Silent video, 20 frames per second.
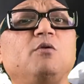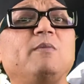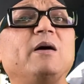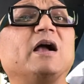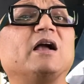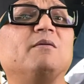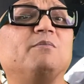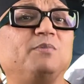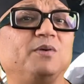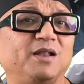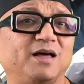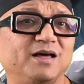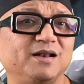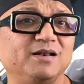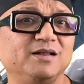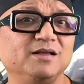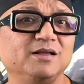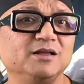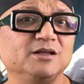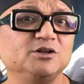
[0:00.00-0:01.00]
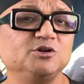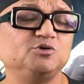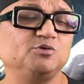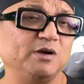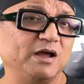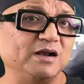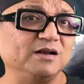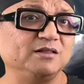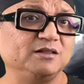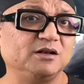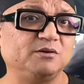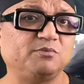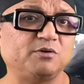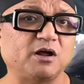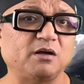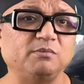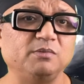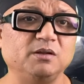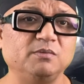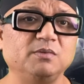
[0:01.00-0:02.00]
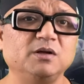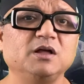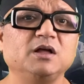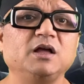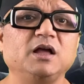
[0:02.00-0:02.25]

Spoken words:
backup plan to handle that problem.